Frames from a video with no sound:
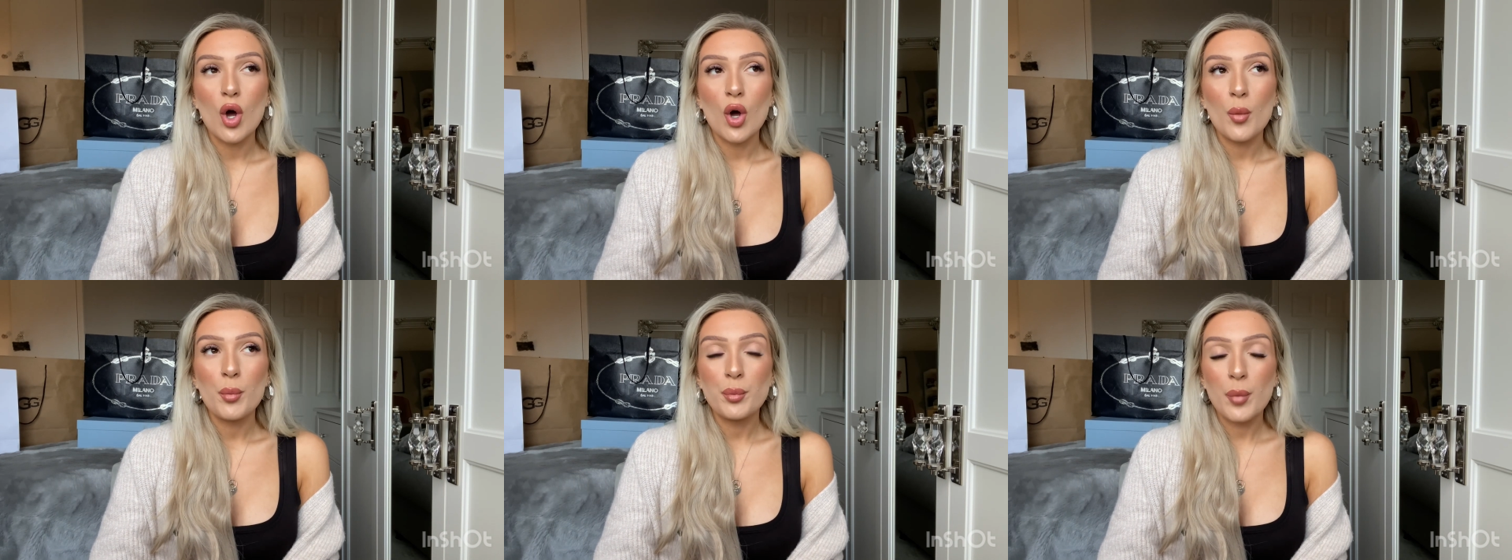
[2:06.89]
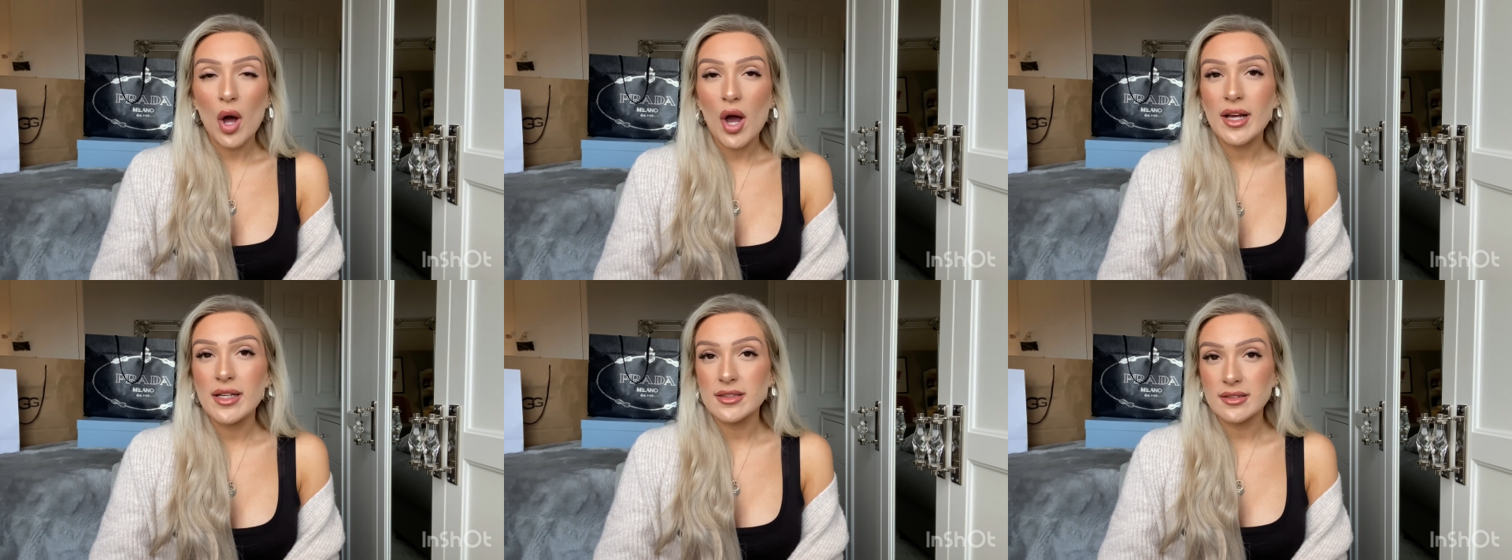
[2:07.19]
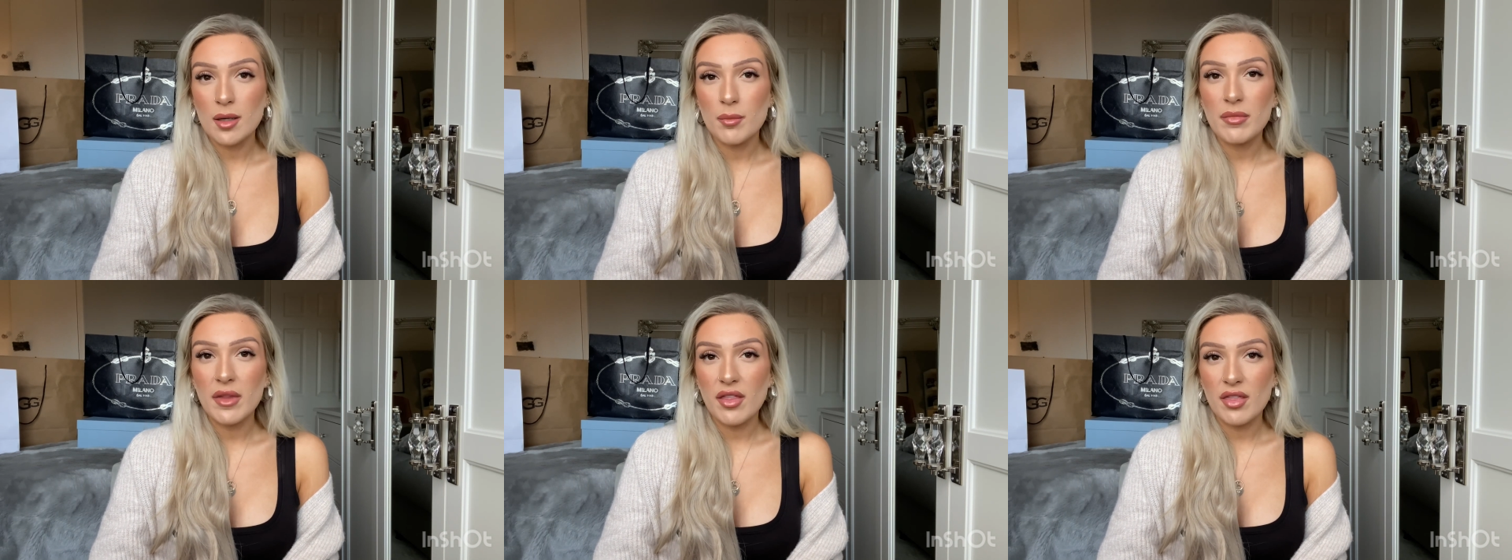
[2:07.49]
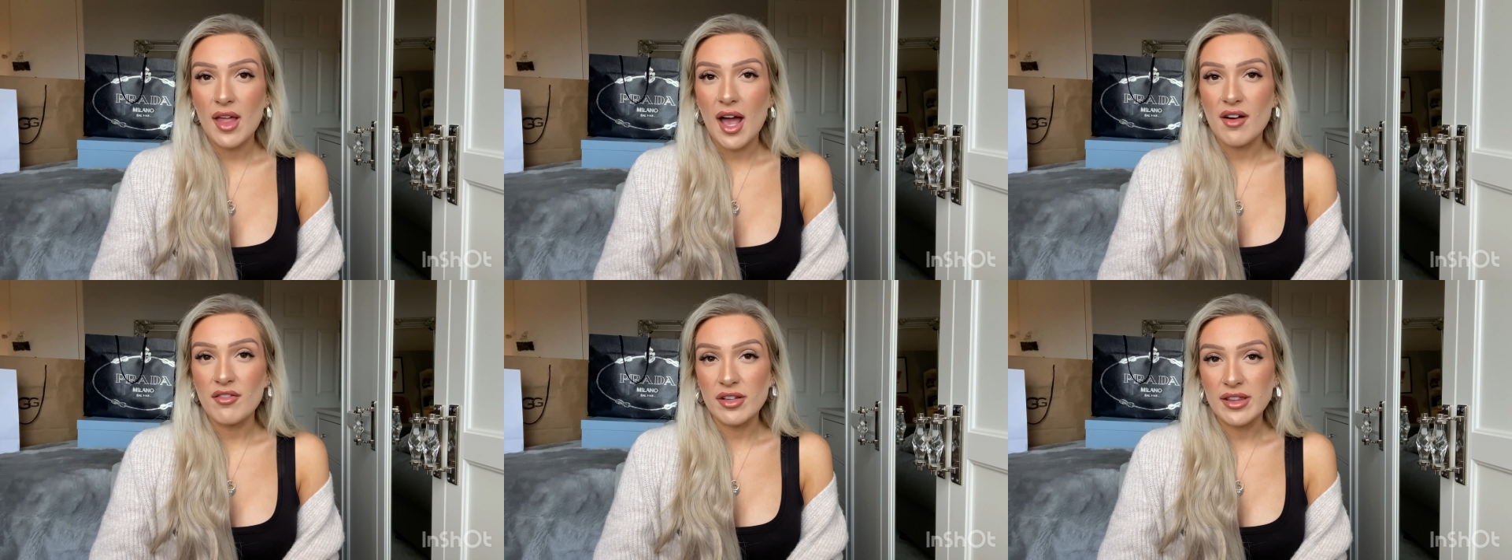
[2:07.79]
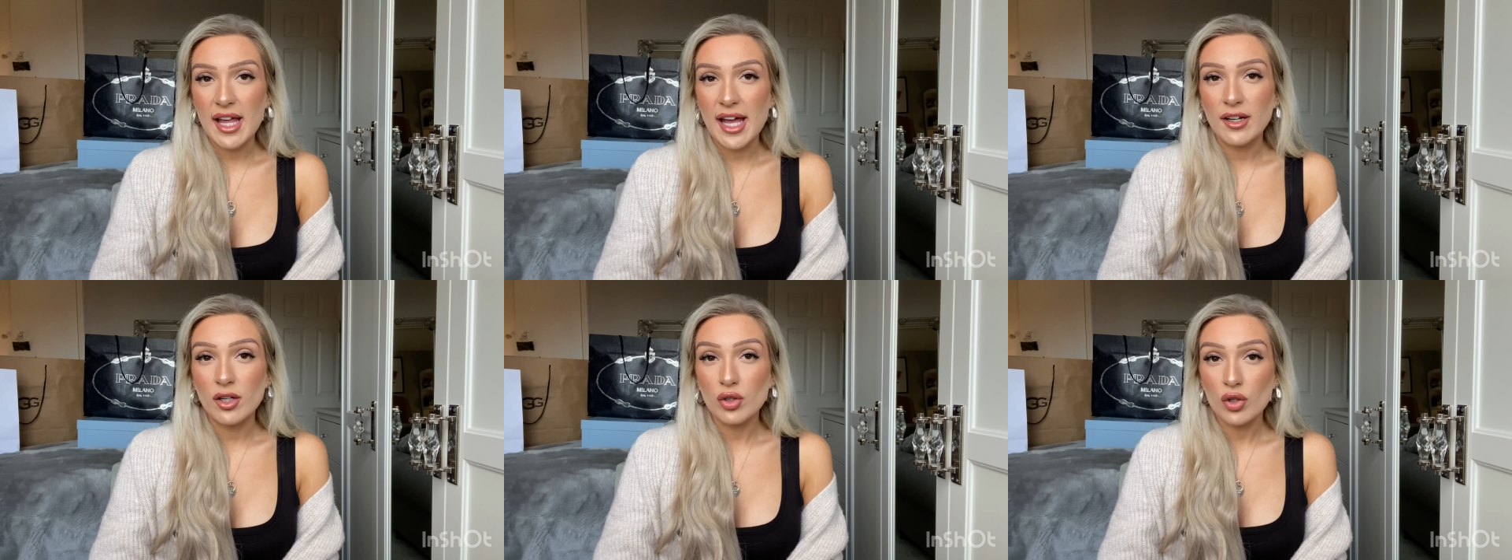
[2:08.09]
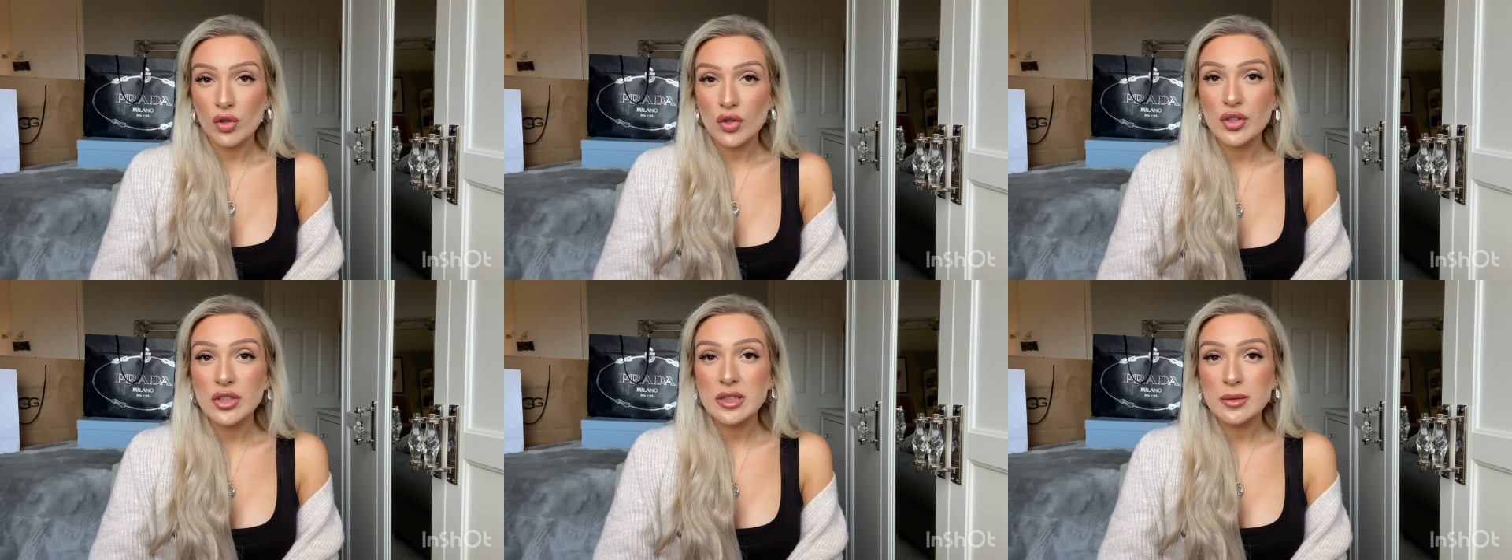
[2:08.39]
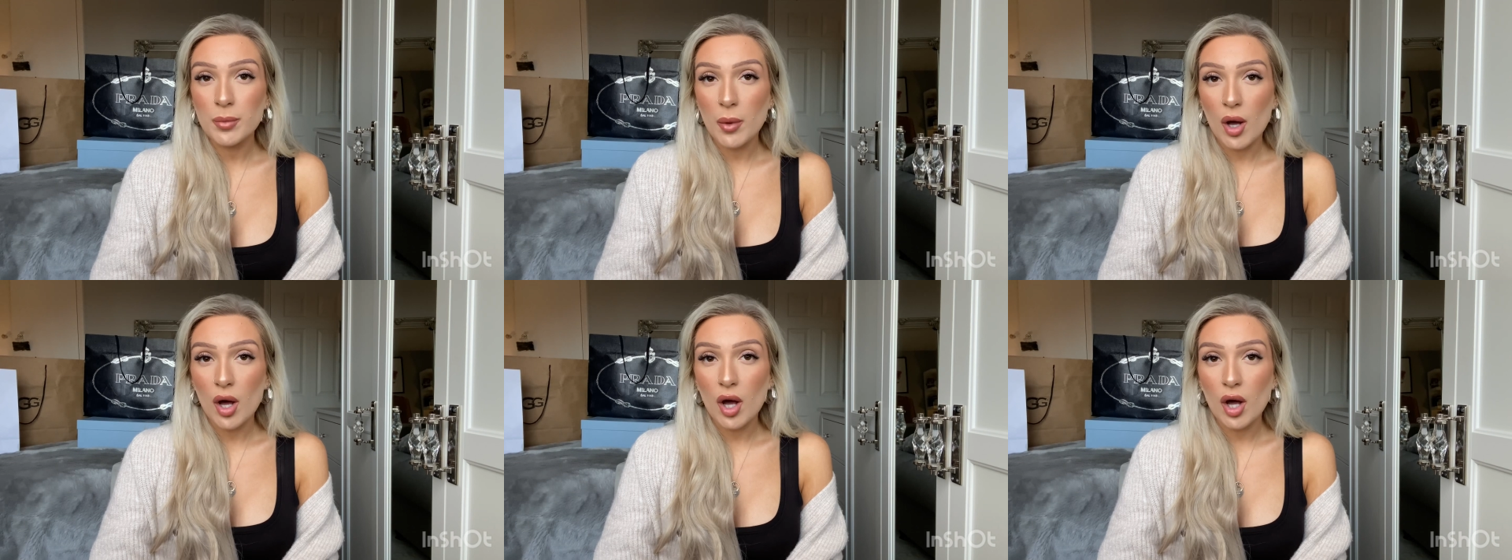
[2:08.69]
buying something there and then and on the
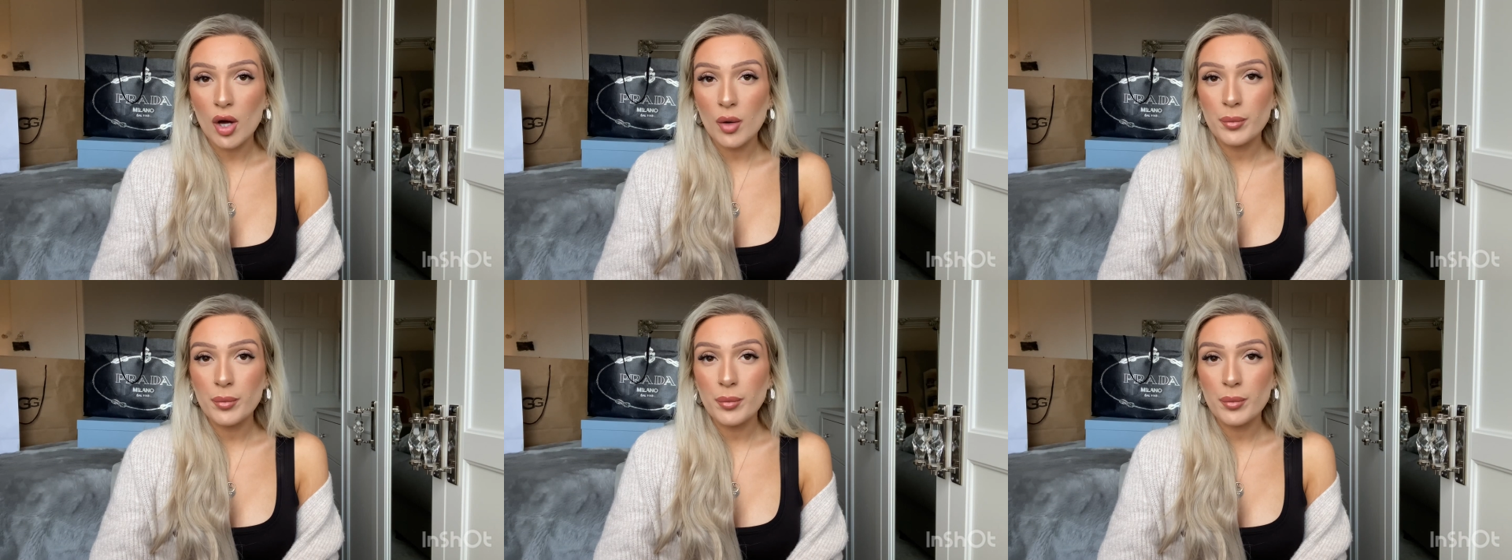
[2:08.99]
spot,